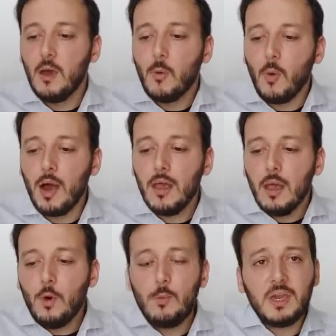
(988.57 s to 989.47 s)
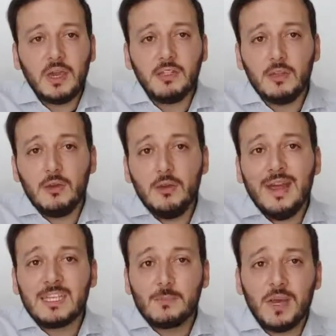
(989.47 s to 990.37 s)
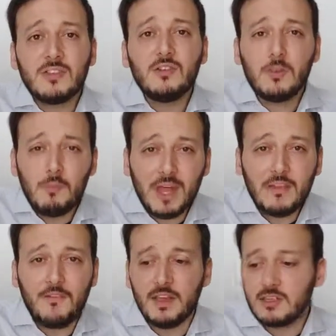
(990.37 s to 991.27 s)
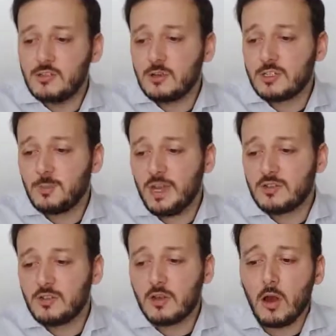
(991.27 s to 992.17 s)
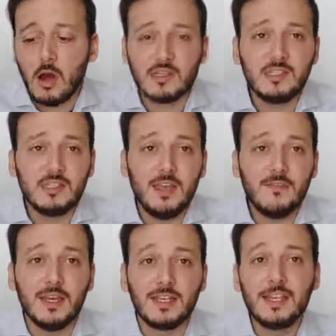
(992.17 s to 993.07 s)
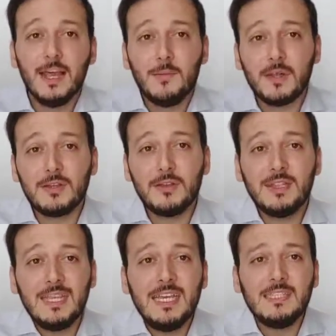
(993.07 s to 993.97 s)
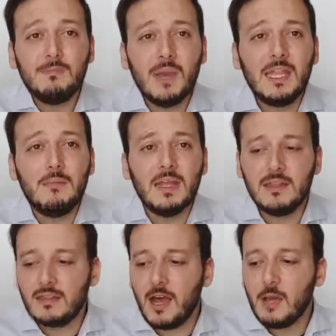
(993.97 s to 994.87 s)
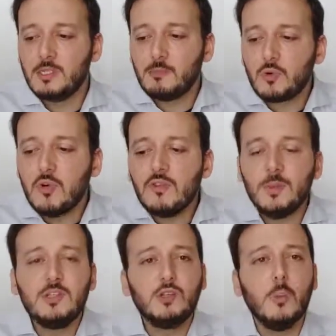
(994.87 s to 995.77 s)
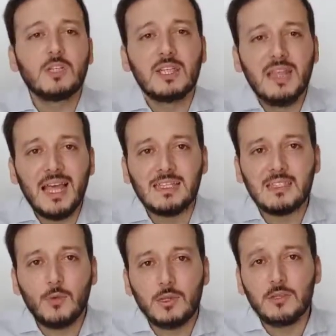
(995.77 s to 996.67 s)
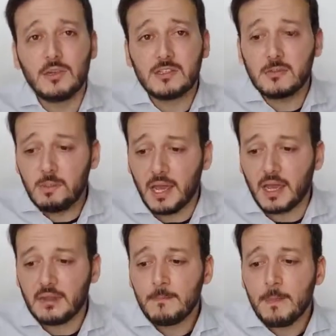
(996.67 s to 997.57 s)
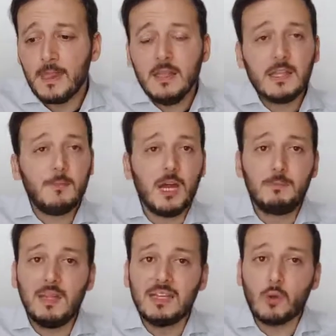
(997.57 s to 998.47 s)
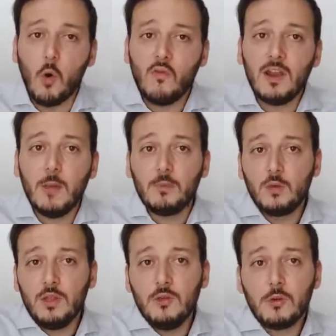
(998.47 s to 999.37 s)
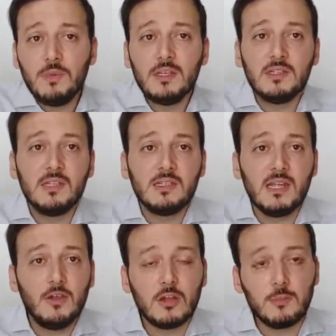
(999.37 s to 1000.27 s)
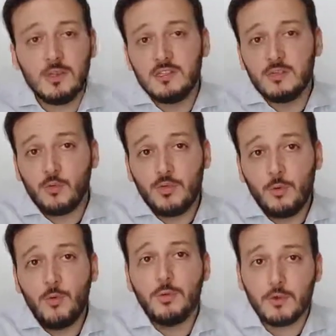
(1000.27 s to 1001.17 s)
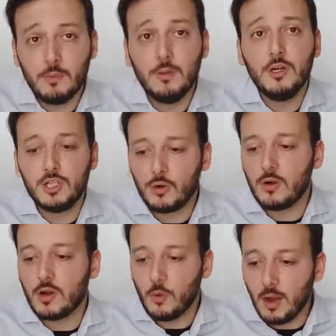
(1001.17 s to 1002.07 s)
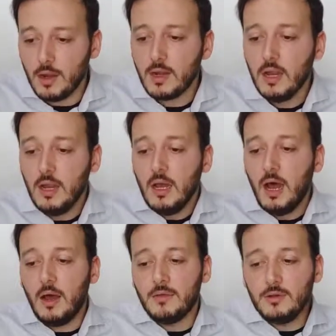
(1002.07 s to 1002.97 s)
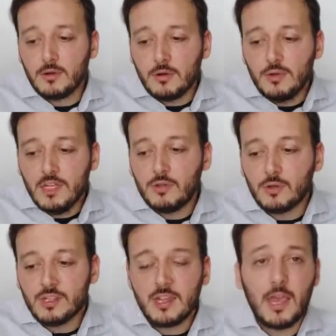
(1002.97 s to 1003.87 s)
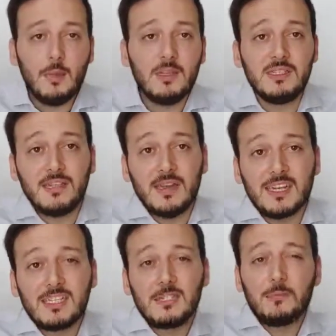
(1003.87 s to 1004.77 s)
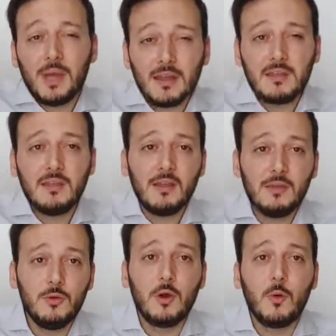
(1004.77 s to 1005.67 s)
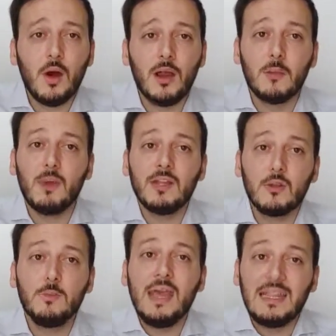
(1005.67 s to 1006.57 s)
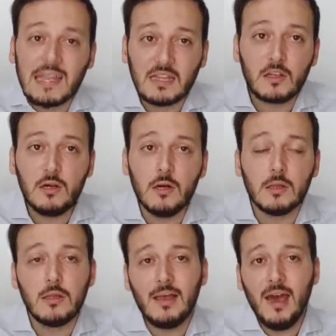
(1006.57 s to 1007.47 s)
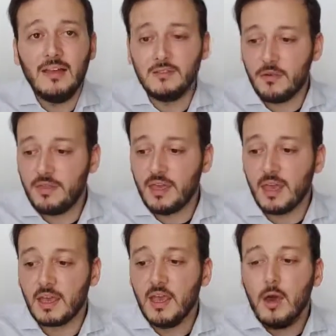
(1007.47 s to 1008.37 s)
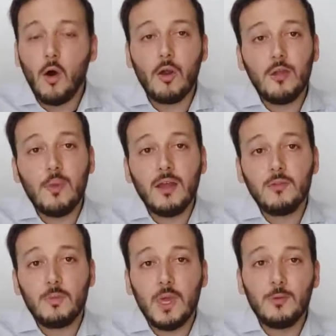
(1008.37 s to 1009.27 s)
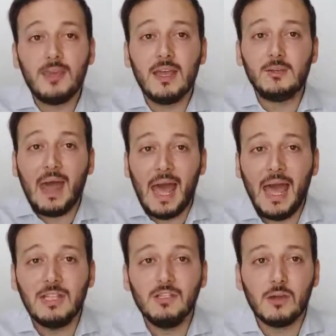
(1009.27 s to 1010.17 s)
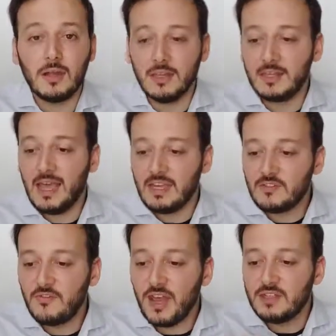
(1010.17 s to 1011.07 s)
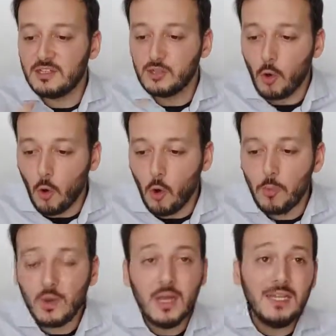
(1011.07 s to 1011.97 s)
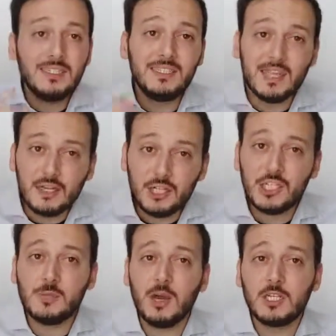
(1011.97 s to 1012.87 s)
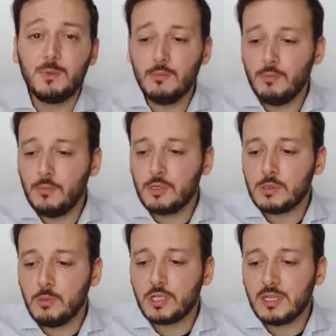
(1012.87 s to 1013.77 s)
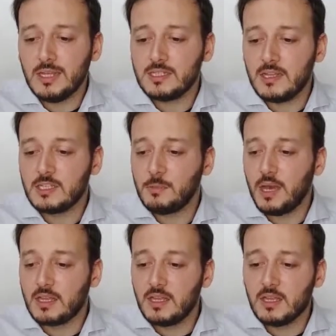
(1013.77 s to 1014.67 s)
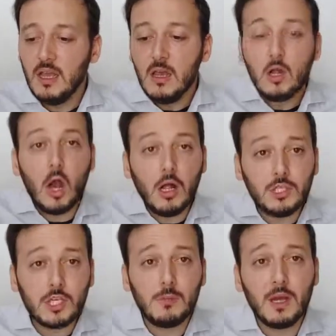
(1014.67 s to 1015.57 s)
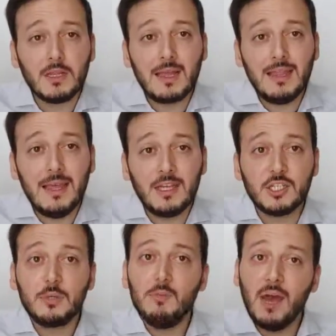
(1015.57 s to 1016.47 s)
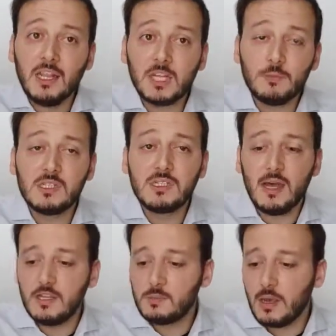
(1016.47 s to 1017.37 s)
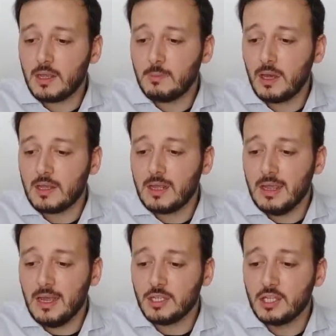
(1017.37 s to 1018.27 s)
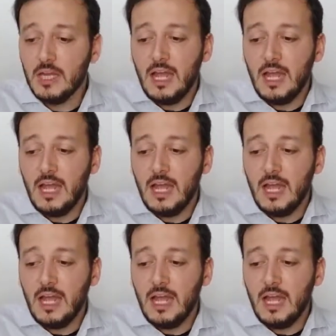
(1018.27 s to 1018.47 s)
Why? Well, because you expect certain benefits, you expect certain cost savings, but these many times prove to be so much less than what you expect. There might be less overlap between your business and the other business with whom you're merging or acquiring. Your resource and capabilities that you expect to acquire might not be that good as you think, or you might not be able to get your hands on it as fast as you hope. Synergies might be much less than expected. Culture might clash. Management styles might clash.